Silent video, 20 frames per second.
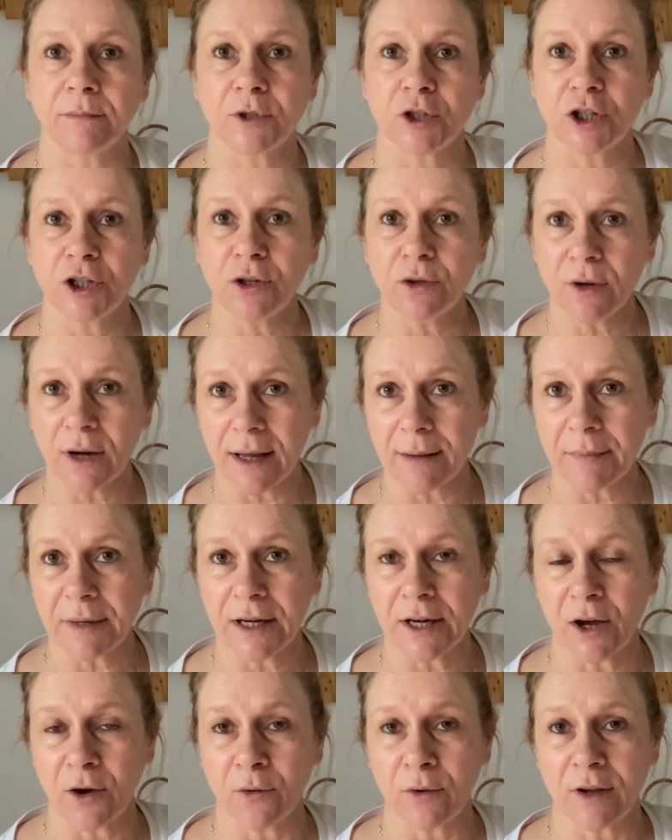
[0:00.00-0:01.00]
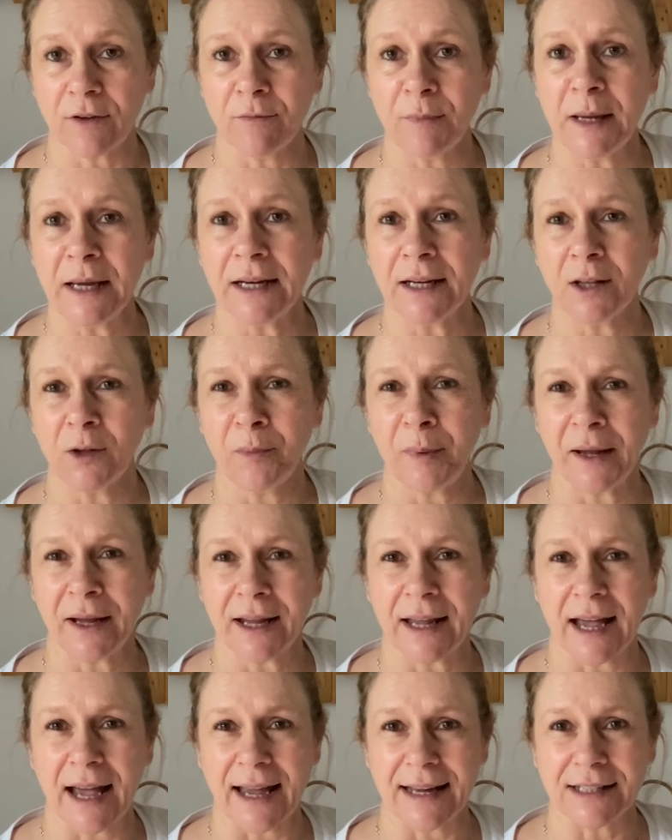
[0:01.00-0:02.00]
Do let me know. Give me a little bit of
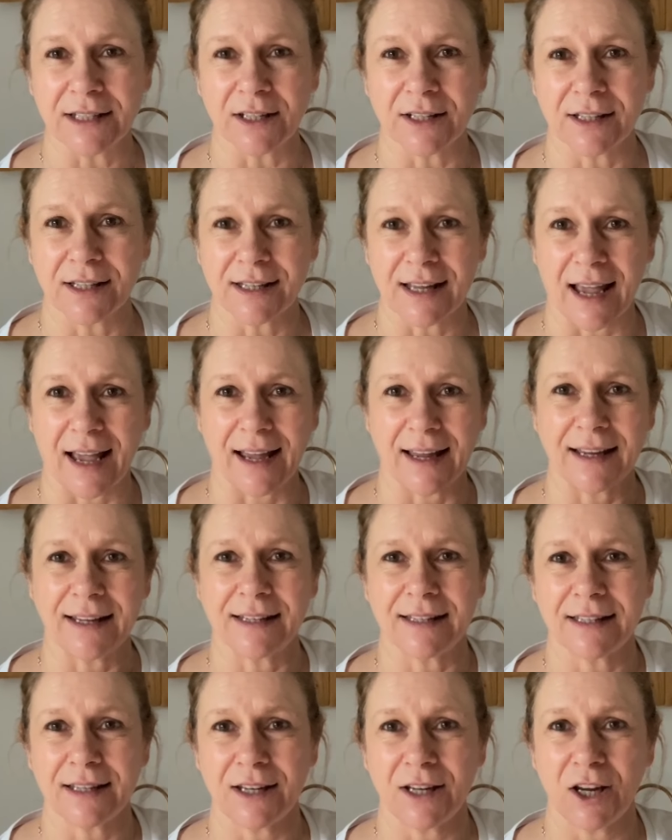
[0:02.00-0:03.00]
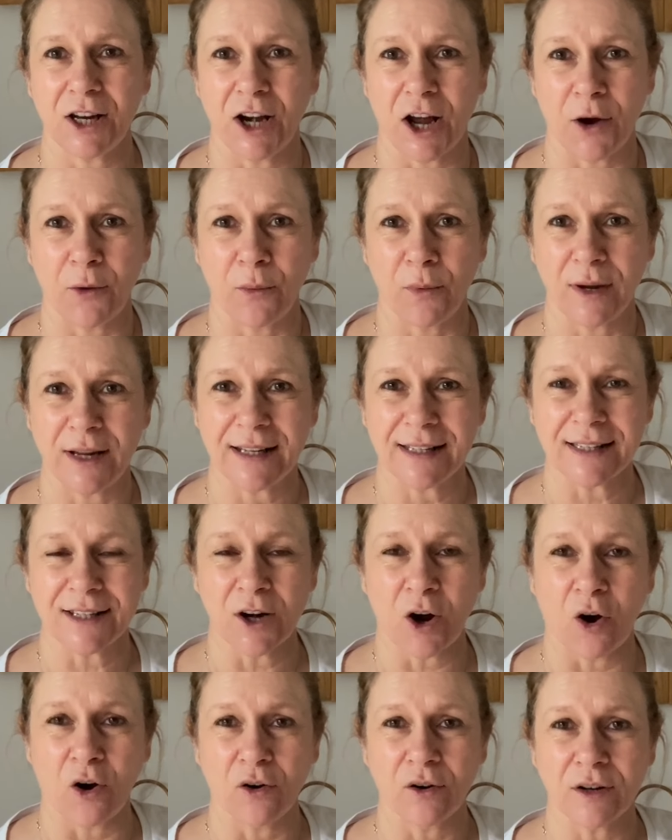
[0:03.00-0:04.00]
guidance, guys. You know, it's
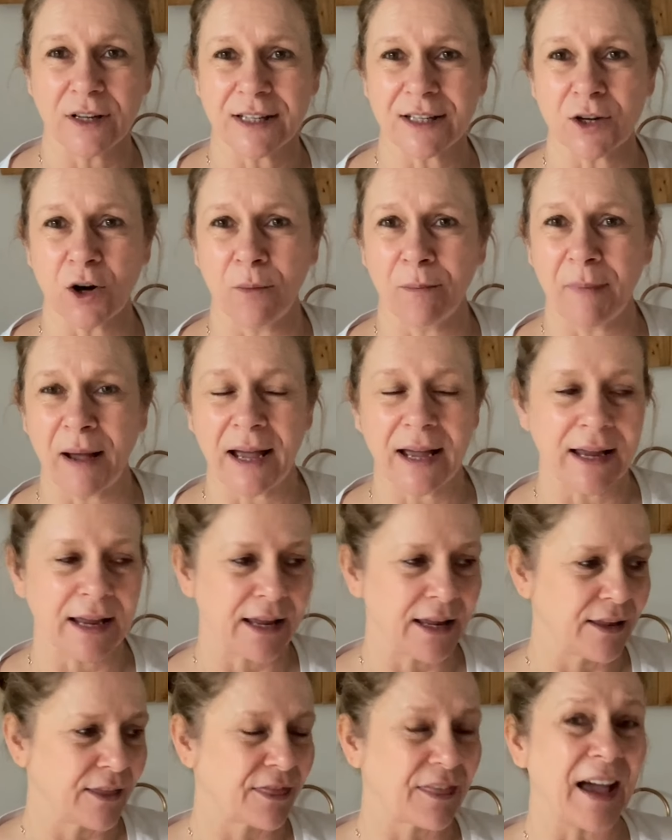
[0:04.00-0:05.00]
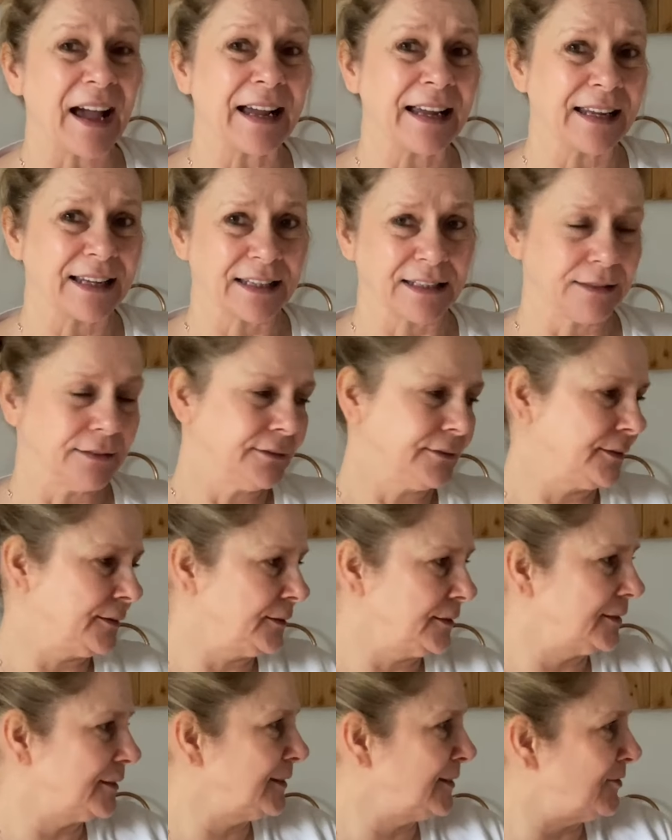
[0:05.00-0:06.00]
not my thing.
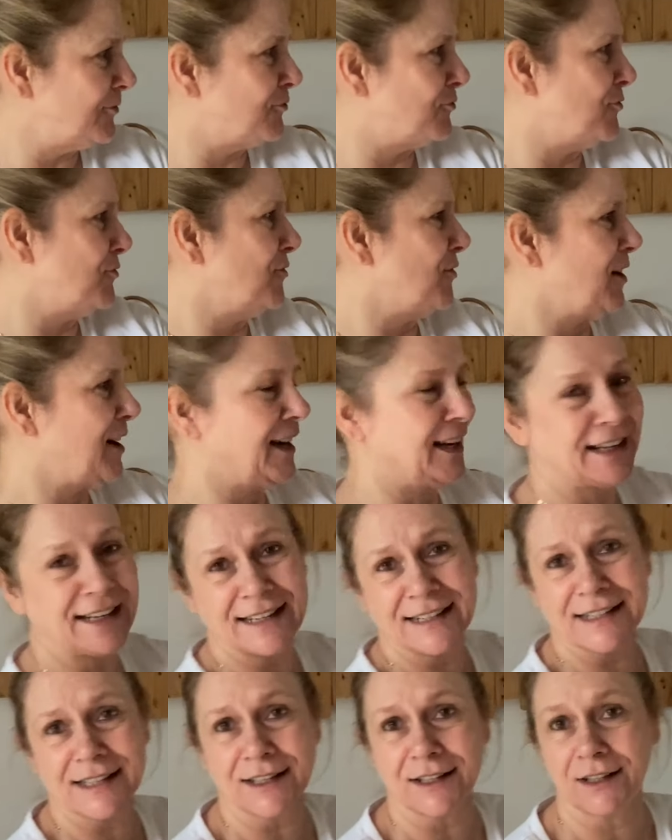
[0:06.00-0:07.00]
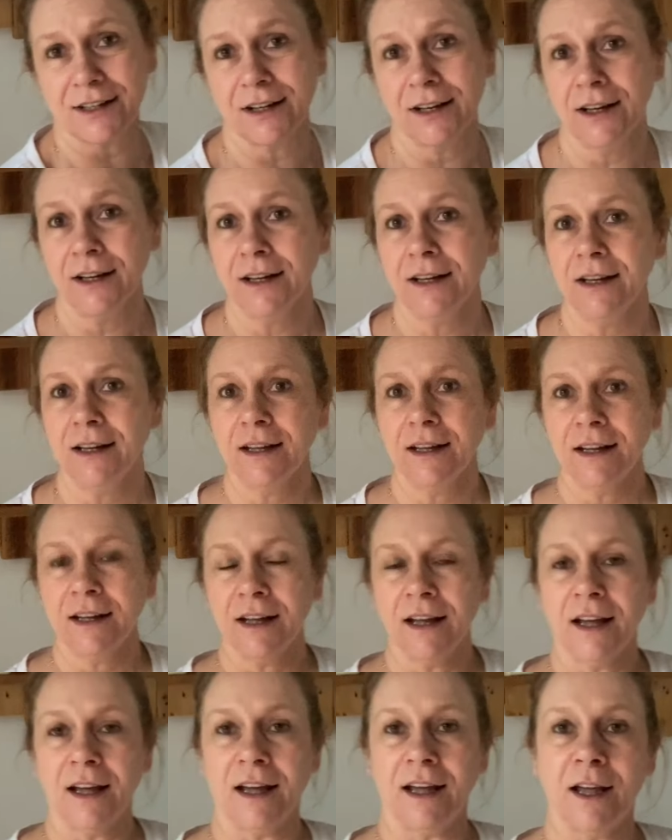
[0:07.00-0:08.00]
Really isn't.
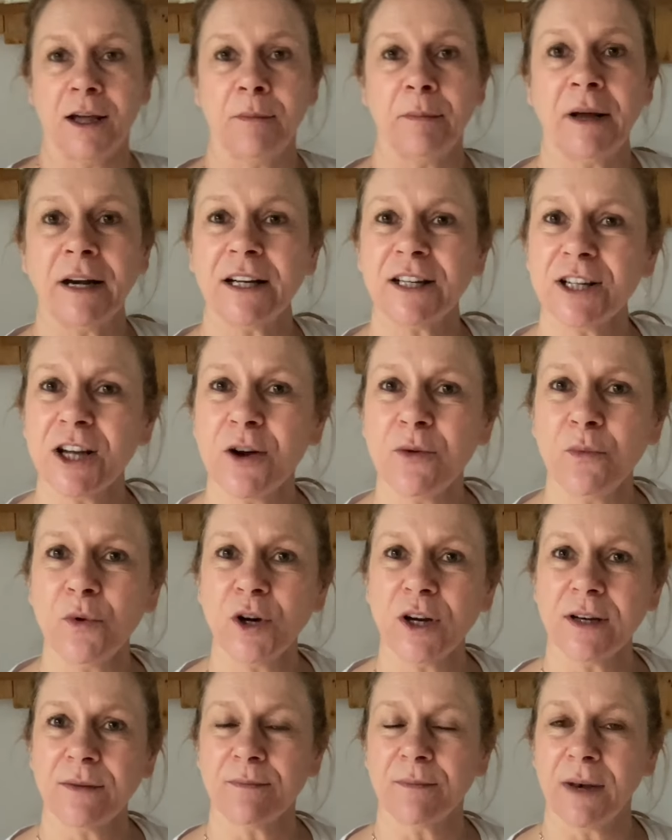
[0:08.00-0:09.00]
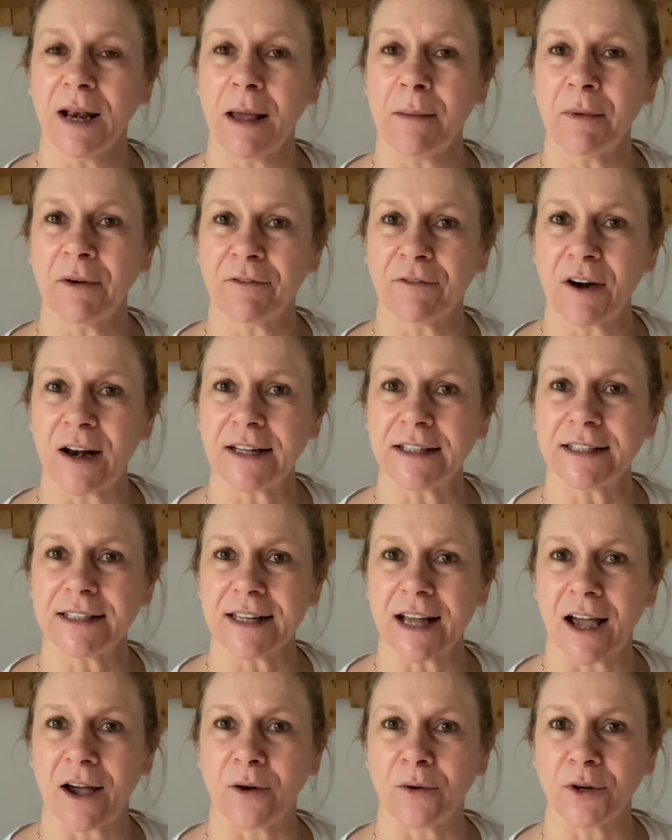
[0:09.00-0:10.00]
And I don't want to let my friend
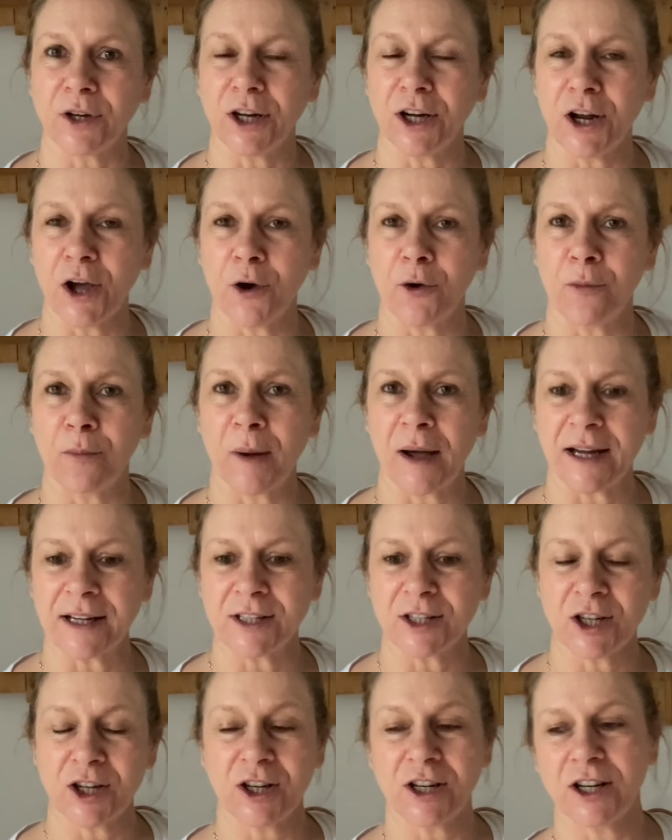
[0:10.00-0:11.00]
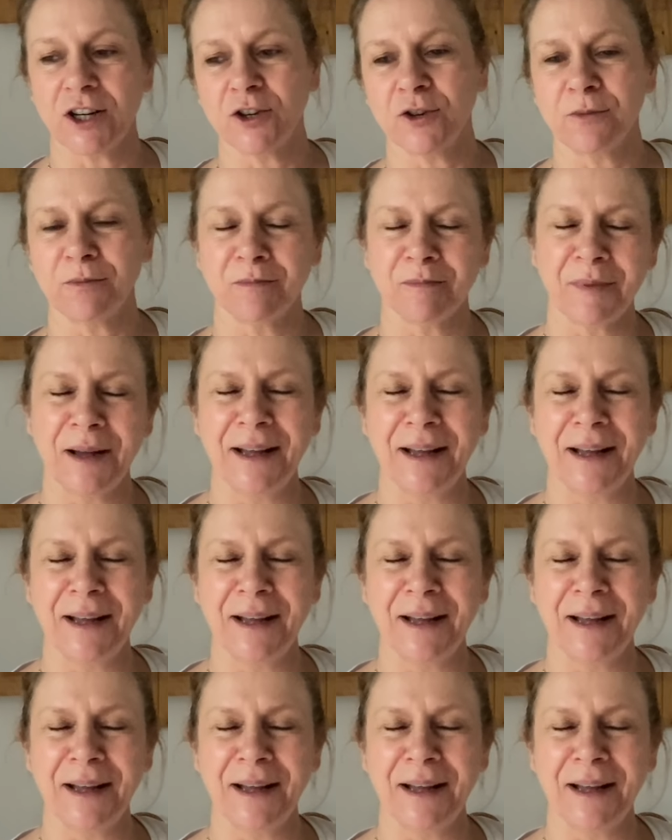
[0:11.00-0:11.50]
down, you know, by turning up.